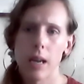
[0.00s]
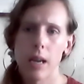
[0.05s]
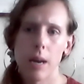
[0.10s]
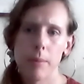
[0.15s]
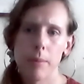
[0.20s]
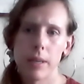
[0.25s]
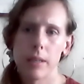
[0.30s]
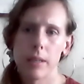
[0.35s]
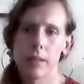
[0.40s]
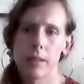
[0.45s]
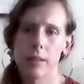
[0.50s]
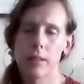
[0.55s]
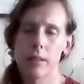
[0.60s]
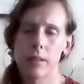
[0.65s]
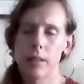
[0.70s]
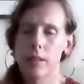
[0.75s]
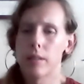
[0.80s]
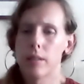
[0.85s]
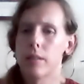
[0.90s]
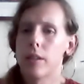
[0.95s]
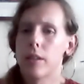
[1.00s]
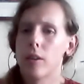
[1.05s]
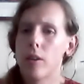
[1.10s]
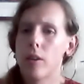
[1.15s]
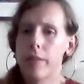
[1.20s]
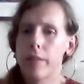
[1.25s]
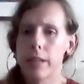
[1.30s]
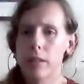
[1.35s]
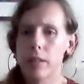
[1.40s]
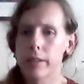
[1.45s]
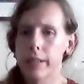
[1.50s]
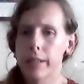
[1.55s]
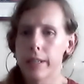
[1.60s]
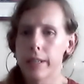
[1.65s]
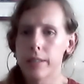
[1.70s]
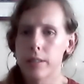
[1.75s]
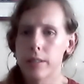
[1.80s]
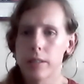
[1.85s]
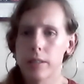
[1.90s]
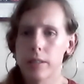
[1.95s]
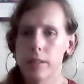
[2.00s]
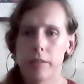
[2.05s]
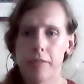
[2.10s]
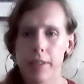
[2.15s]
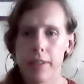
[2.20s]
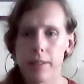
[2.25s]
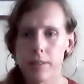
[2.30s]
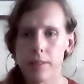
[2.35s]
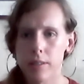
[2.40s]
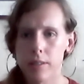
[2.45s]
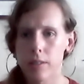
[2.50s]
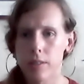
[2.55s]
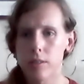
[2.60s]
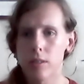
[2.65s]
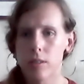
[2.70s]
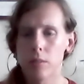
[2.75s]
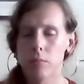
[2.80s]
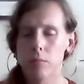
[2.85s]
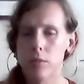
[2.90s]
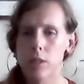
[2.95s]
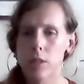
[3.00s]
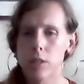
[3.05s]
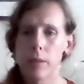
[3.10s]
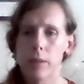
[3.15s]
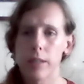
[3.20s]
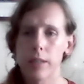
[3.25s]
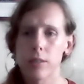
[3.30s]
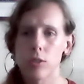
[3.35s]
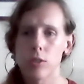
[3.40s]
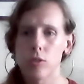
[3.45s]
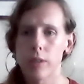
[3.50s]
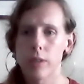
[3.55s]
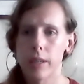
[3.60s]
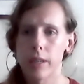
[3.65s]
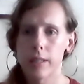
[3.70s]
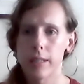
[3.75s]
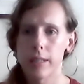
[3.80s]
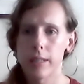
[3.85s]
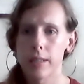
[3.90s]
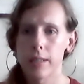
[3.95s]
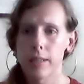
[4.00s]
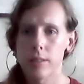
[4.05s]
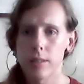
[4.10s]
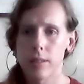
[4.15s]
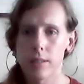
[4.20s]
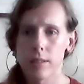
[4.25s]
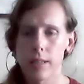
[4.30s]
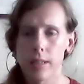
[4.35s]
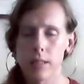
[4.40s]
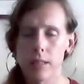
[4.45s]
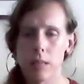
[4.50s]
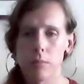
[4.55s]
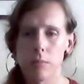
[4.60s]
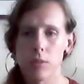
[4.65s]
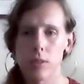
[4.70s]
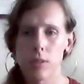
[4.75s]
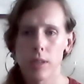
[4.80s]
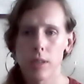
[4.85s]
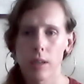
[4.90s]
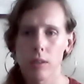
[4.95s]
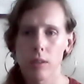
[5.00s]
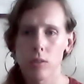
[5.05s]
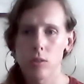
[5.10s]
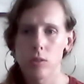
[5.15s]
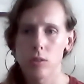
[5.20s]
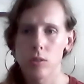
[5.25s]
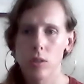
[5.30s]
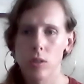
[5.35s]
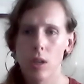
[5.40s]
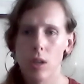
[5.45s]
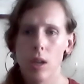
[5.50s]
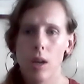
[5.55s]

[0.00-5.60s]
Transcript: I mean, they're already looking into defense systems. The U.S. is trying to test its SM-6,